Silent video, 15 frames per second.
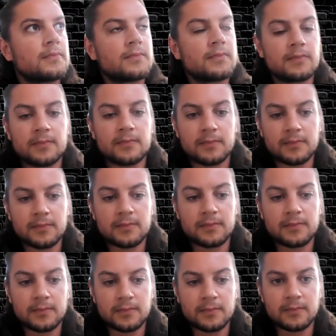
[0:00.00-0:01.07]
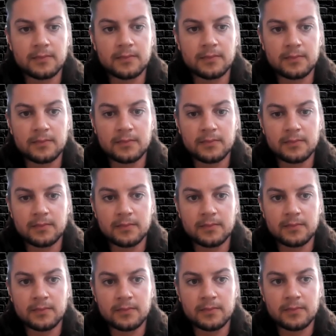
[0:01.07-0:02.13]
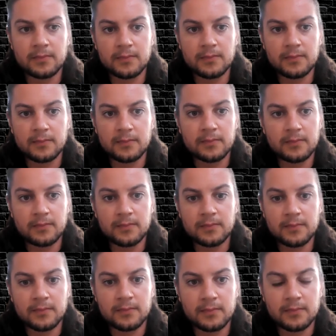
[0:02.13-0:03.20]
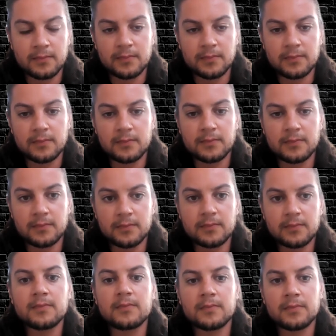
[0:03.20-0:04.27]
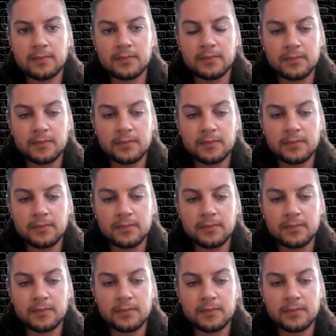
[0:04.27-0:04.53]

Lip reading: (not speaking)